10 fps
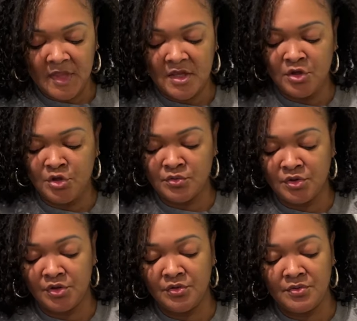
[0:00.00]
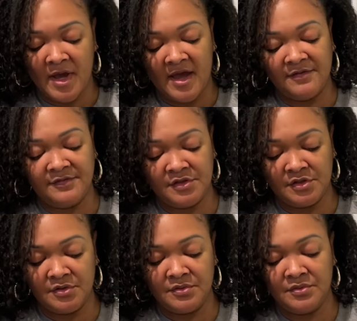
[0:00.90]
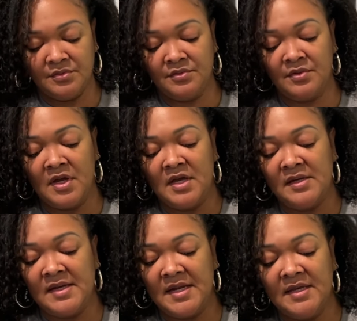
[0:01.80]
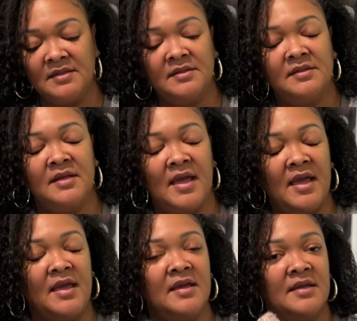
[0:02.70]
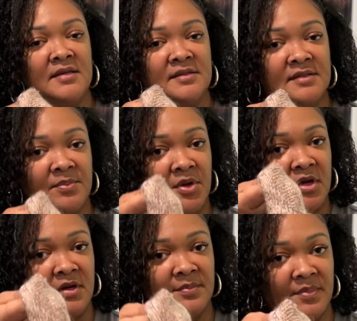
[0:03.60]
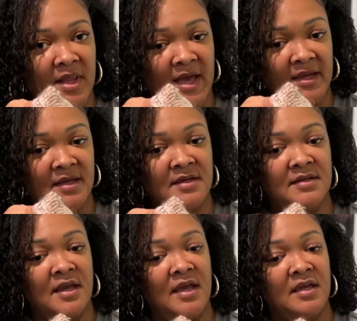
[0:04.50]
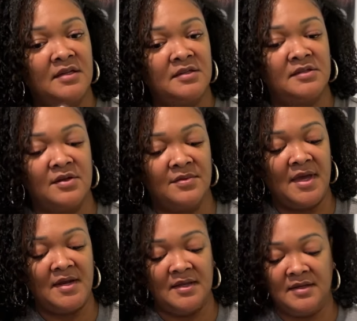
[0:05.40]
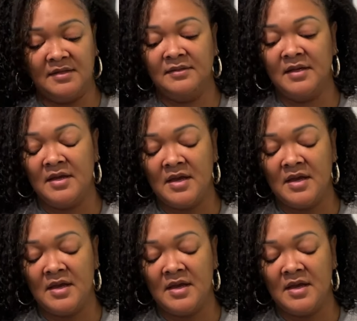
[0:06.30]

You do have to knit a zipper placket and sew that in.